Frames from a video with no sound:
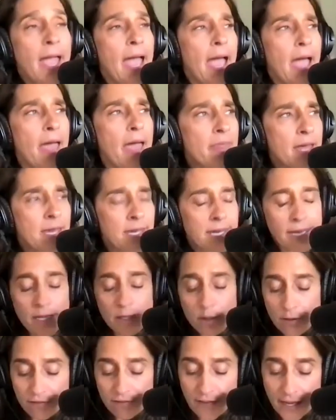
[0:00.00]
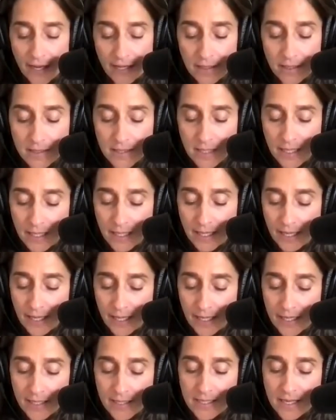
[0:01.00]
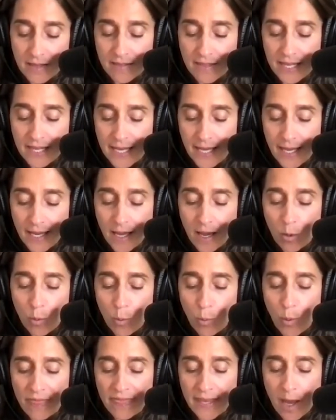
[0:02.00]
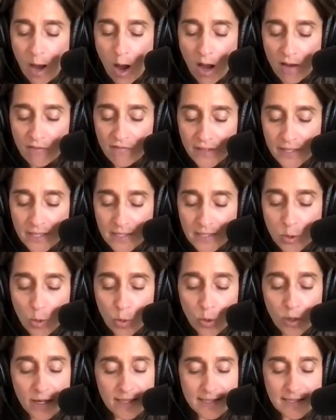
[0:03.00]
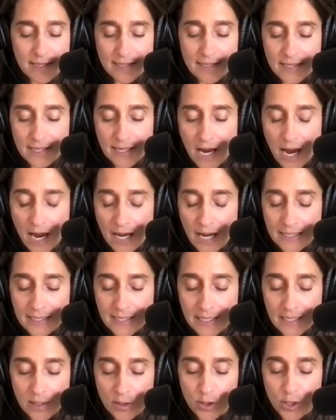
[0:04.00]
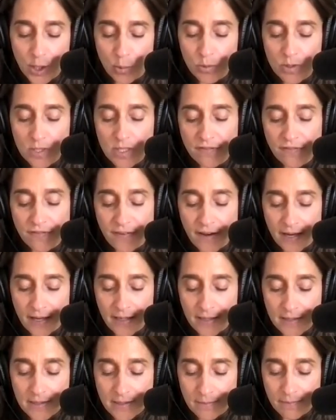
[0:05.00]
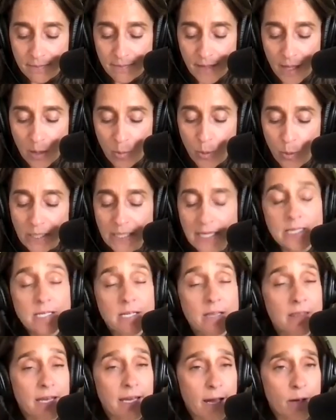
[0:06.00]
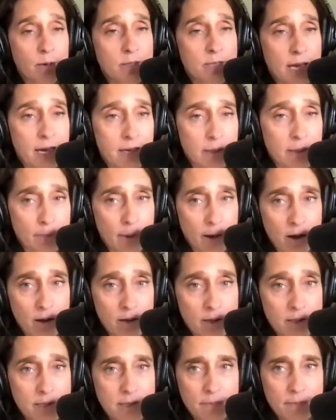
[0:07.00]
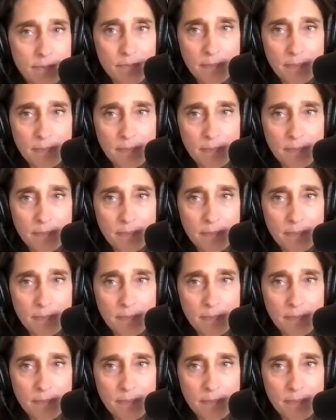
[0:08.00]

And then innovate is the when the obvious or existing ideas don't suffice and we need to think outside the box